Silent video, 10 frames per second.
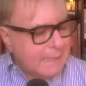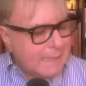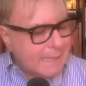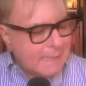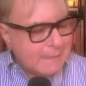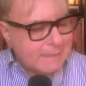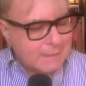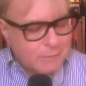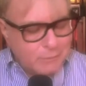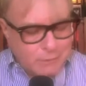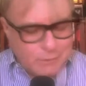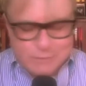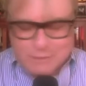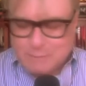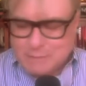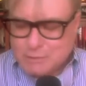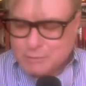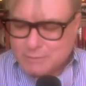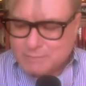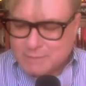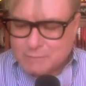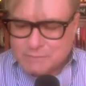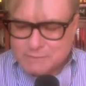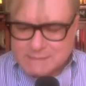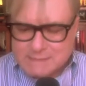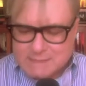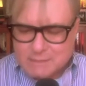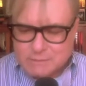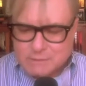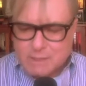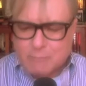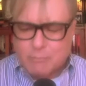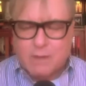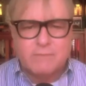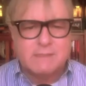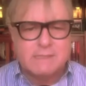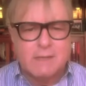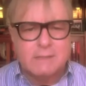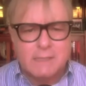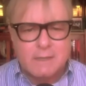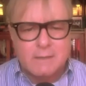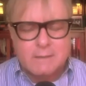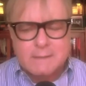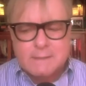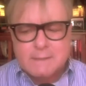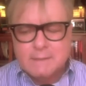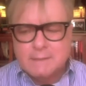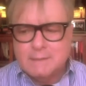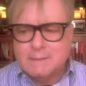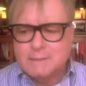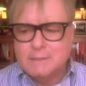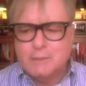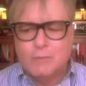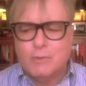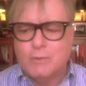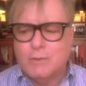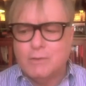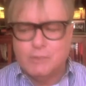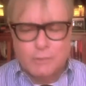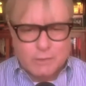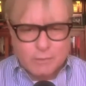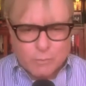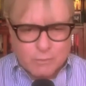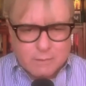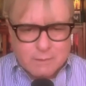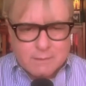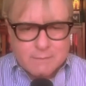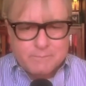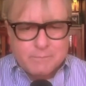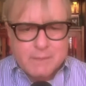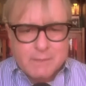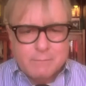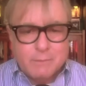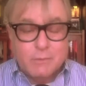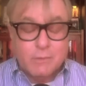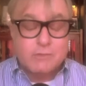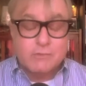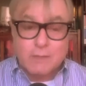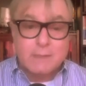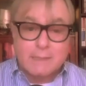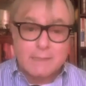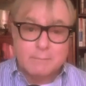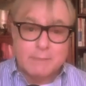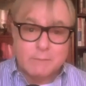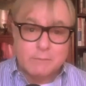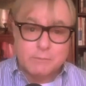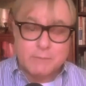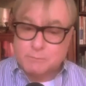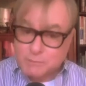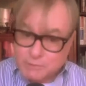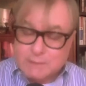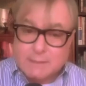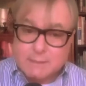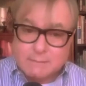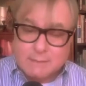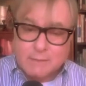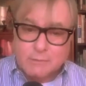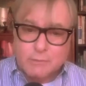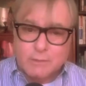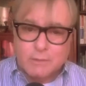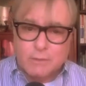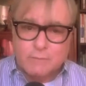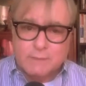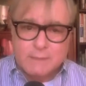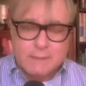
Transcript: And, as I mentioned, we've got over 60,000 nonprofits out there, who are doing good work, but who are struggling in many respects, particularly now during COVID.